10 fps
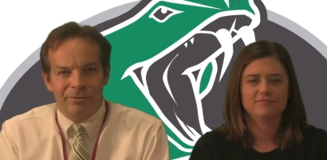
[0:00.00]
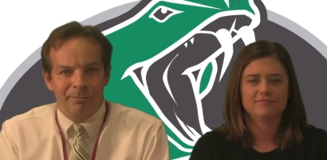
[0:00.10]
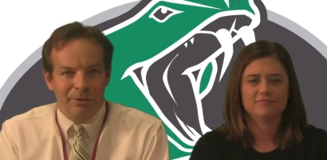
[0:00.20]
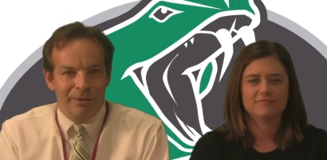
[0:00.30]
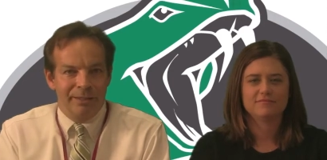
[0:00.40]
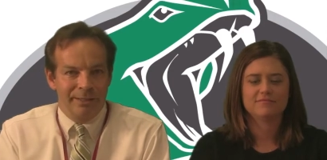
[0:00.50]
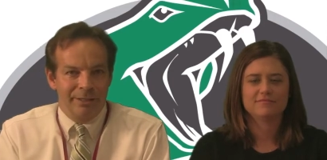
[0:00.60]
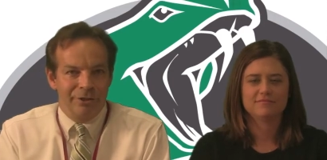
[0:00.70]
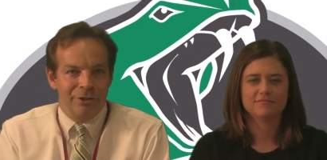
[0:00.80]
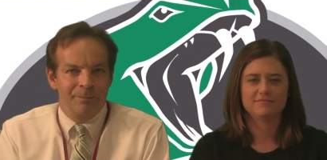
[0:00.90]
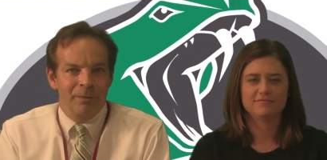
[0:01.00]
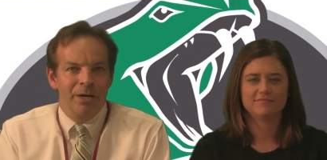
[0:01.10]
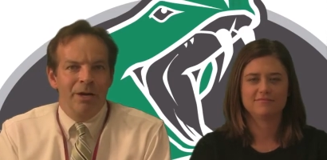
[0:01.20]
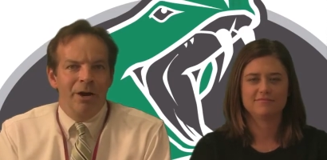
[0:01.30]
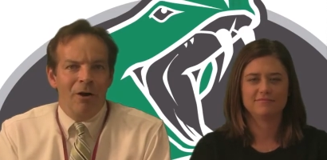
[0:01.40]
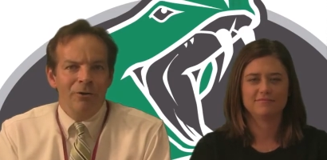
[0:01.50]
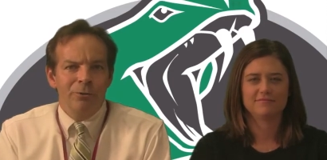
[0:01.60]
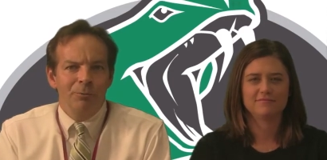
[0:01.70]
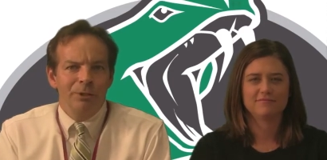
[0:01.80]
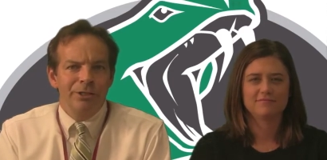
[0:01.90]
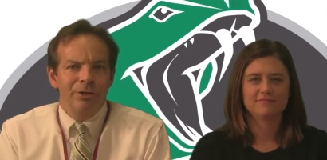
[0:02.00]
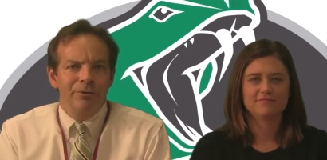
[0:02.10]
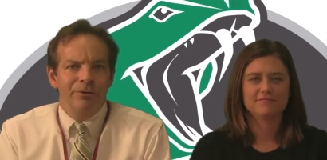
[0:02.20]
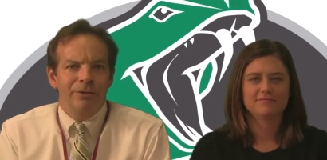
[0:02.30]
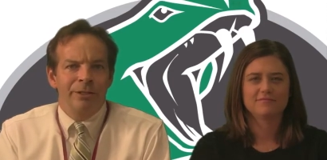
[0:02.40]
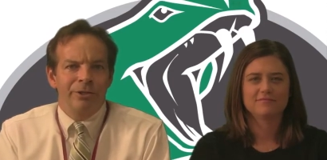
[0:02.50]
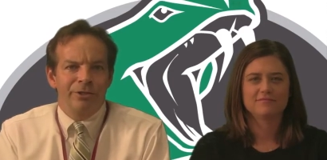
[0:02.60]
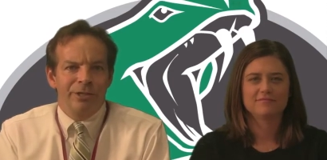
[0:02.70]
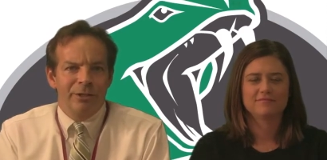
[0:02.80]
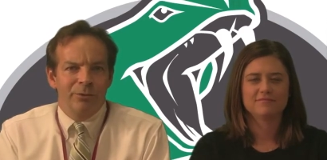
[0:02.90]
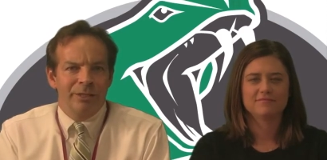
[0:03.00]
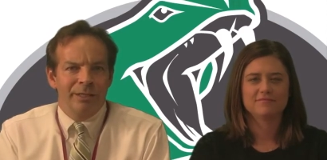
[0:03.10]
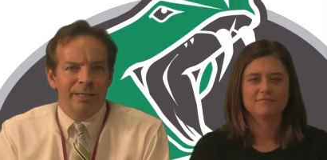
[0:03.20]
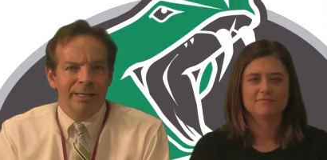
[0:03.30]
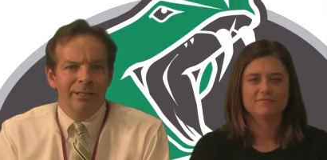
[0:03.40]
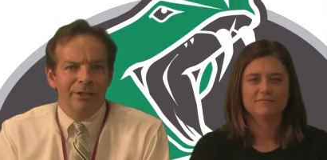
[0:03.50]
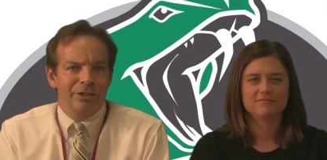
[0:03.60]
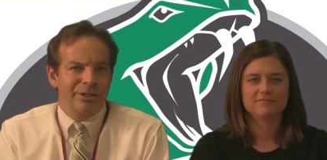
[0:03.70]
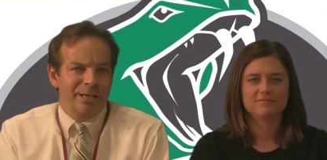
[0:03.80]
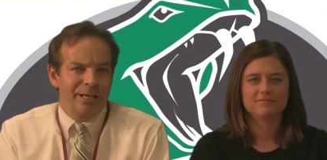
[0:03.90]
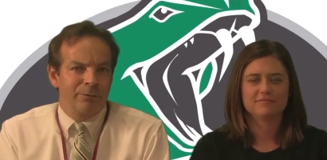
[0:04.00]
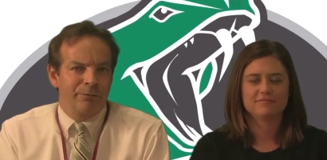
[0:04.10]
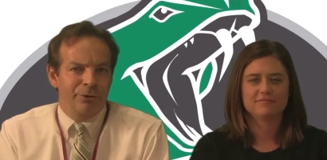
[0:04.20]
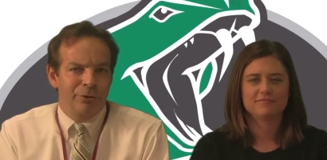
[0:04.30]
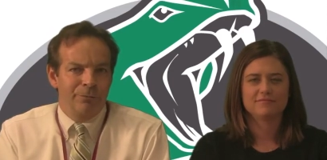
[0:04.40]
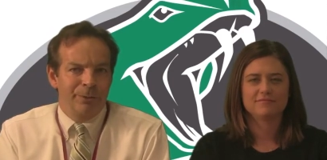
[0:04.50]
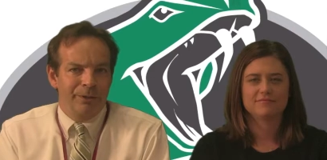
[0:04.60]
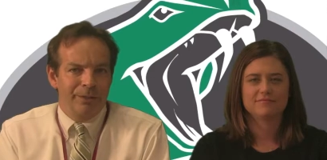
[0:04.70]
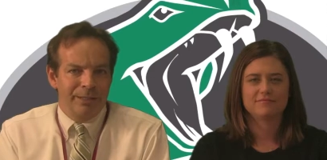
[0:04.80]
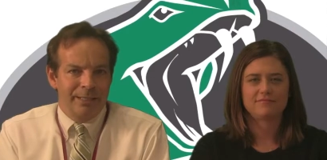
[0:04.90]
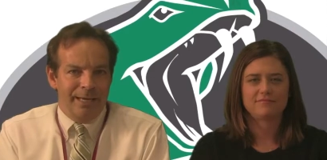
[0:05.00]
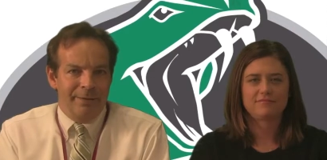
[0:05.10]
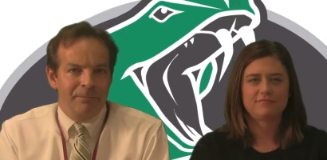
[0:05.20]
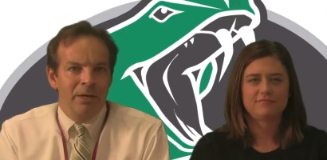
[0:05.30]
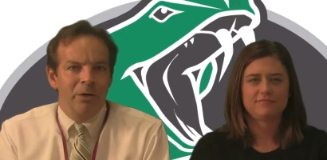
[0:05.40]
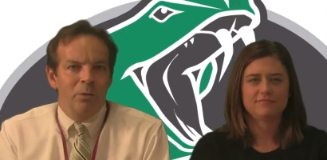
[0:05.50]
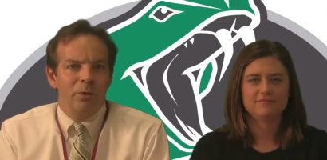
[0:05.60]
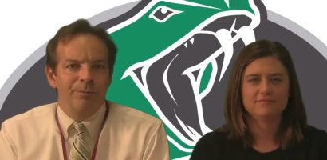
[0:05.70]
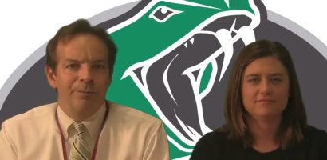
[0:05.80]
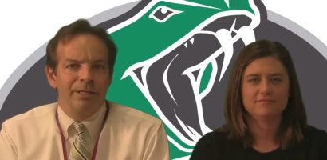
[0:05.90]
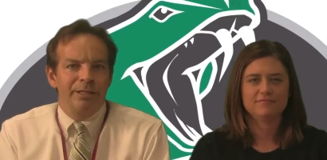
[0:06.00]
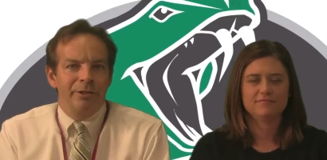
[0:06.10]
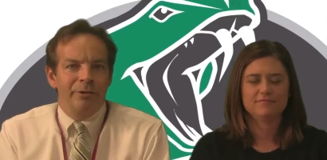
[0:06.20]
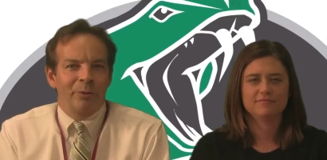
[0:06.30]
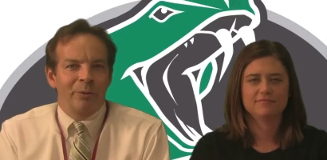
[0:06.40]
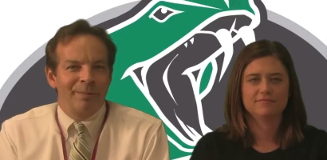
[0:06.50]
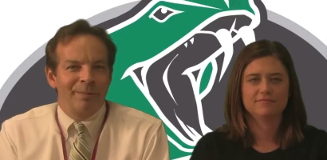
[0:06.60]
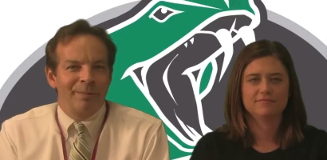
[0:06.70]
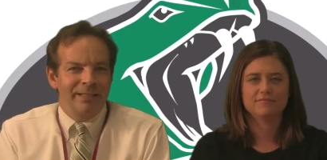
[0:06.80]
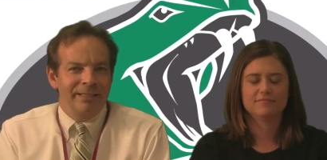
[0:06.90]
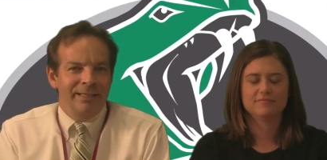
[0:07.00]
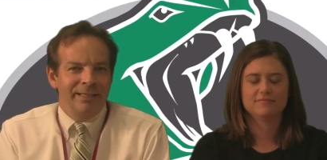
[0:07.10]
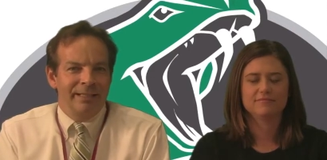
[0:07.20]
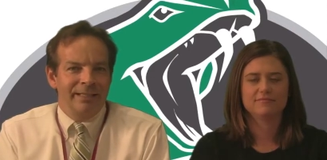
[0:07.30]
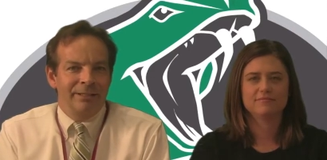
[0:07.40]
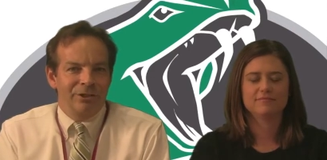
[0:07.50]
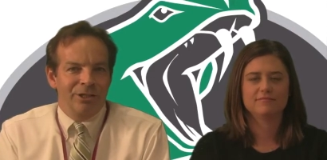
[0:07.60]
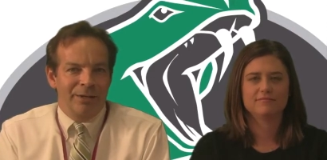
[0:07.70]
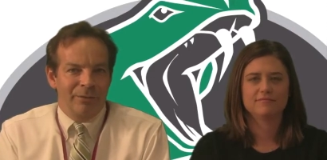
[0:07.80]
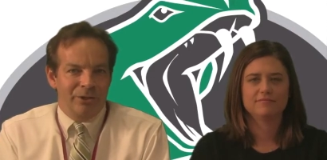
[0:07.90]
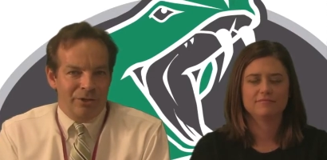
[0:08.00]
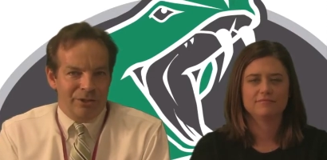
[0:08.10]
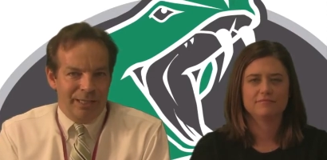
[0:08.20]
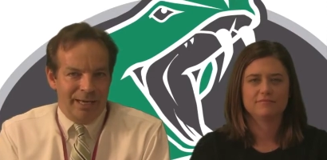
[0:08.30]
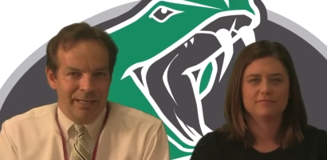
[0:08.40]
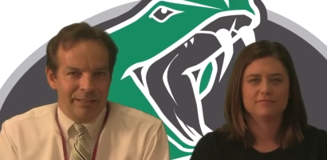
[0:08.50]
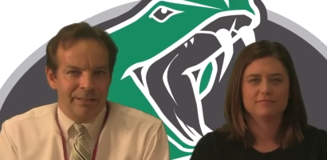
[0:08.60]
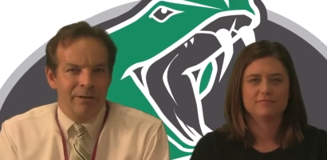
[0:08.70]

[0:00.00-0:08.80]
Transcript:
Speaker 1: period lunch. Also, please note in your schedule that English is scheduled for two periods a day, which means that you will remain in that English language arts class